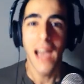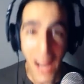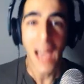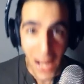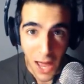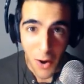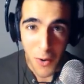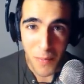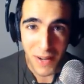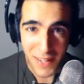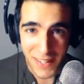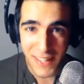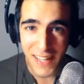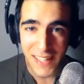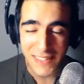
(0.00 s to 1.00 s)
hello, my
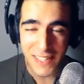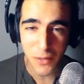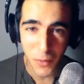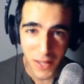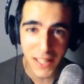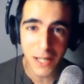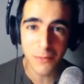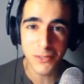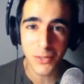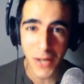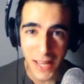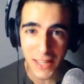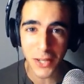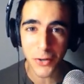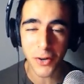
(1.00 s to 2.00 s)
little geeks, and welcome to
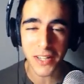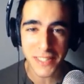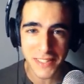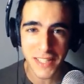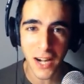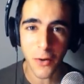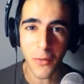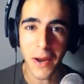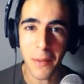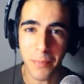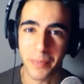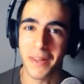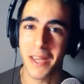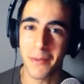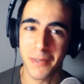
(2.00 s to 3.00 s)
Eleanor Stairway
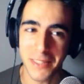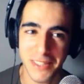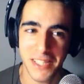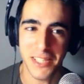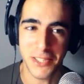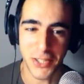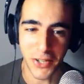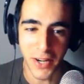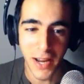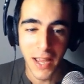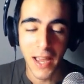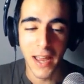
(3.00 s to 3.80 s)
Playable Teaser.